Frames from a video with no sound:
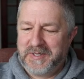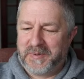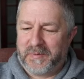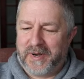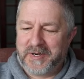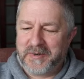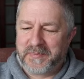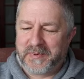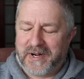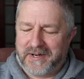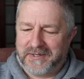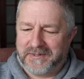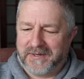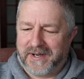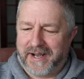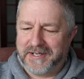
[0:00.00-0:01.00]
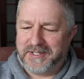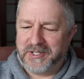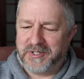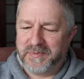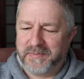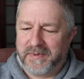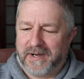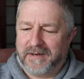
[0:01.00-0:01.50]
Wanda Prado. Hi,
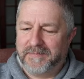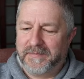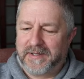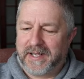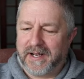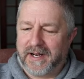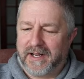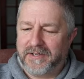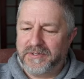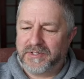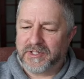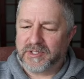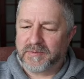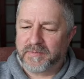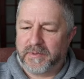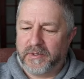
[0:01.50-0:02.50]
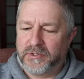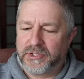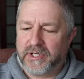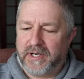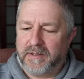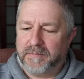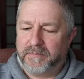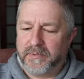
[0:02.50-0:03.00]
Teacher Bob. Can I use
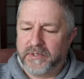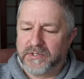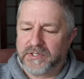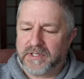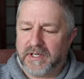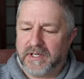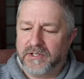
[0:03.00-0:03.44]
explosion and burst